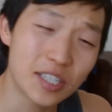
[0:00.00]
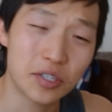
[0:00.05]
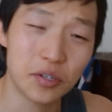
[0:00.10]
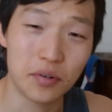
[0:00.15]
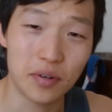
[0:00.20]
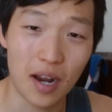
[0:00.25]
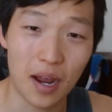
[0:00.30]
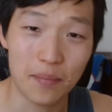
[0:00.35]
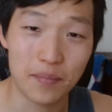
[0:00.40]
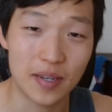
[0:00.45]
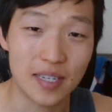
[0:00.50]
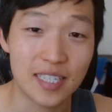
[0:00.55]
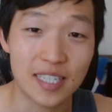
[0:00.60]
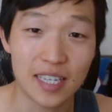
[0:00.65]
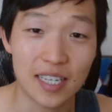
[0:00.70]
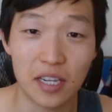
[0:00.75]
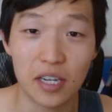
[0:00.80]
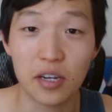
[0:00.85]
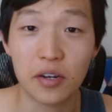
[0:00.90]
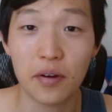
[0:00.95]
do not be
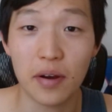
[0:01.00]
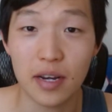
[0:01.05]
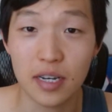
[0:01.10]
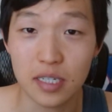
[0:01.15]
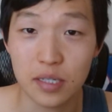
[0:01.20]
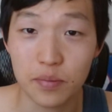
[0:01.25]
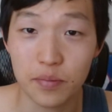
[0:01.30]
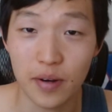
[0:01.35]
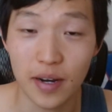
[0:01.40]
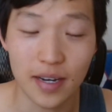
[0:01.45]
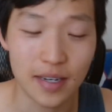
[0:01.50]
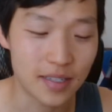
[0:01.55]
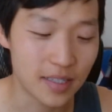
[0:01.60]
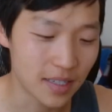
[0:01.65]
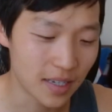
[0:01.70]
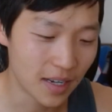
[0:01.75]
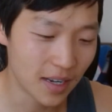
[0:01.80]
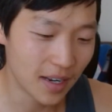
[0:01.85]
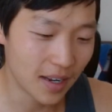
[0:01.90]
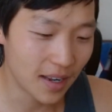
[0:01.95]
selling credit spreads